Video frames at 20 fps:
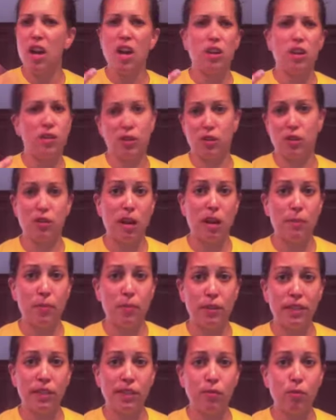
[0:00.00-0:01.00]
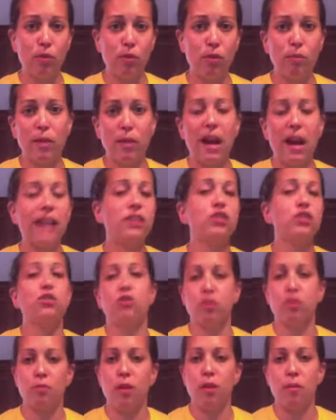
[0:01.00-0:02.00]
you can try putting in more, but I just do
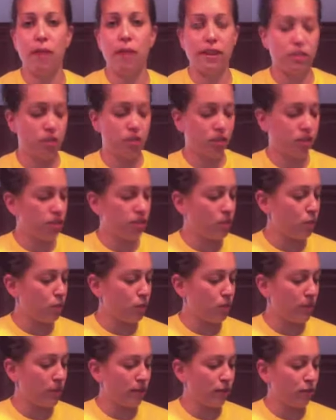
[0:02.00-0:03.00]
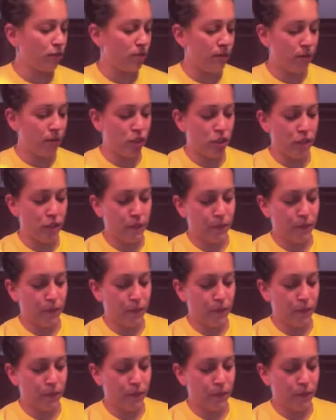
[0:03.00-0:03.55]
small batches because it's what's best for my machine.